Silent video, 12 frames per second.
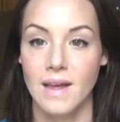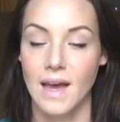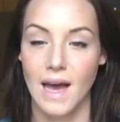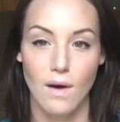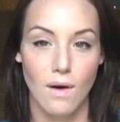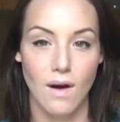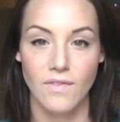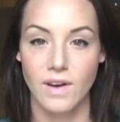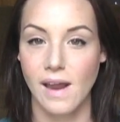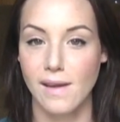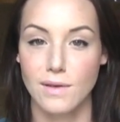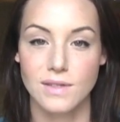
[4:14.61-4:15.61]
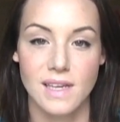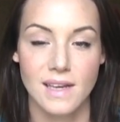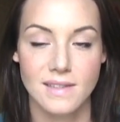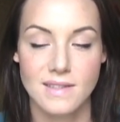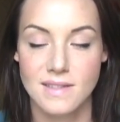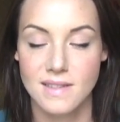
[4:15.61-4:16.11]
how often I use
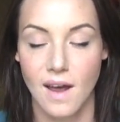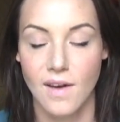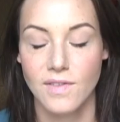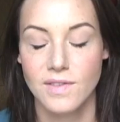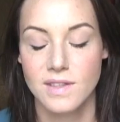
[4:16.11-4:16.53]
it and stuff.